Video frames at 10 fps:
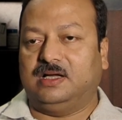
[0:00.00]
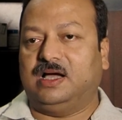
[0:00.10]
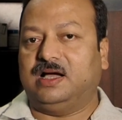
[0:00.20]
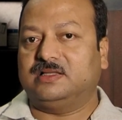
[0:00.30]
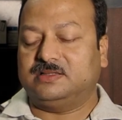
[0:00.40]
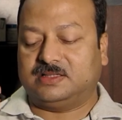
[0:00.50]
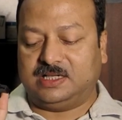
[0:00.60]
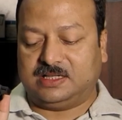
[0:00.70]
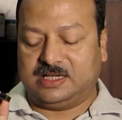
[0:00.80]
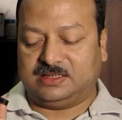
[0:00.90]
and the
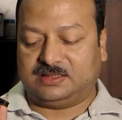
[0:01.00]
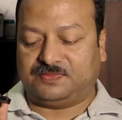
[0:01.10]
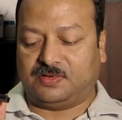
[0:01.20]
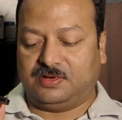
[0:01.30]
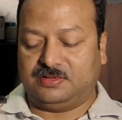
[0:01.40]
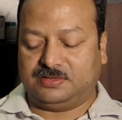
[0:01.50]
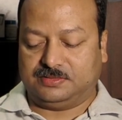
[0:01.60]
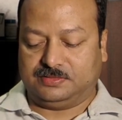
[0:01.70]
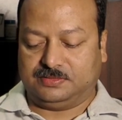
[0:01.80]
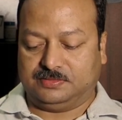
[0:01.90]
kit lens front
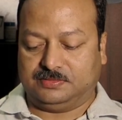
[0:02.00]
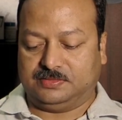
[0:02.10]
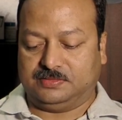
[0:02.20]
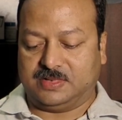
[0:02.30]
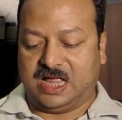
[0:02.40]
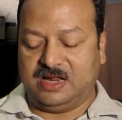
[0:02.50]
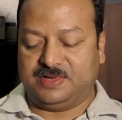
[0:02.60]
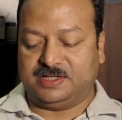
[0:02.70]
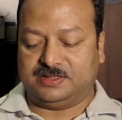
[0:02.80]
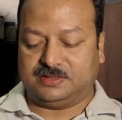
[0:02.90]

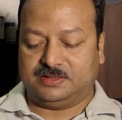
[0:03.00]
element